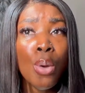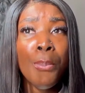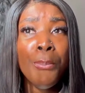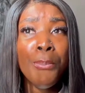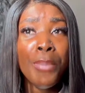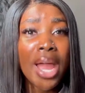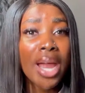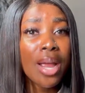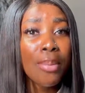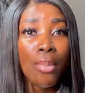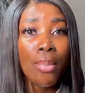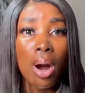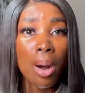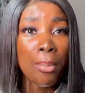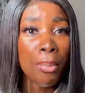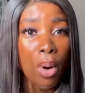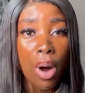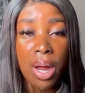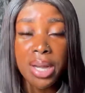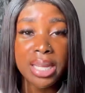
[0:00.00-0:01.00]
make
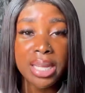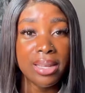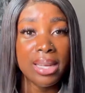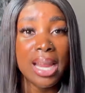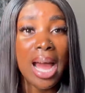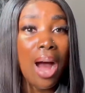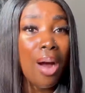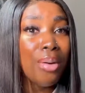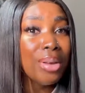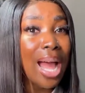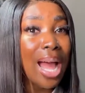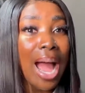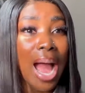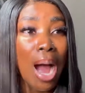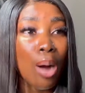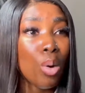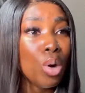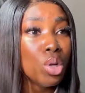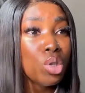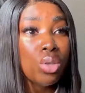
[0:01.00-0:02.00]
more money, now that
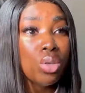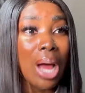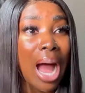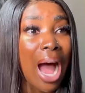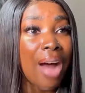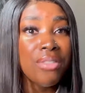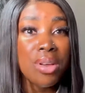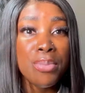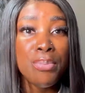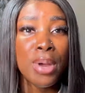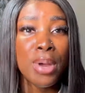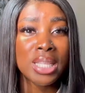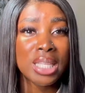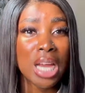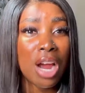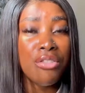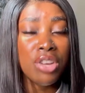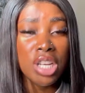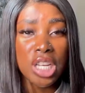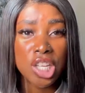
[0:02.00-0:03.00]
I want to have a
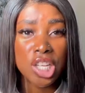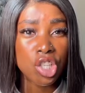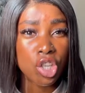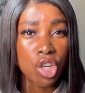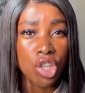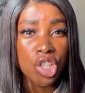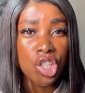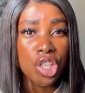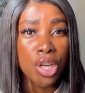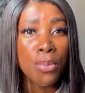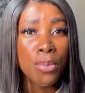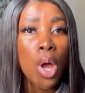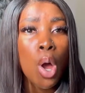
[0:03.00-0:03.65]
better relationship,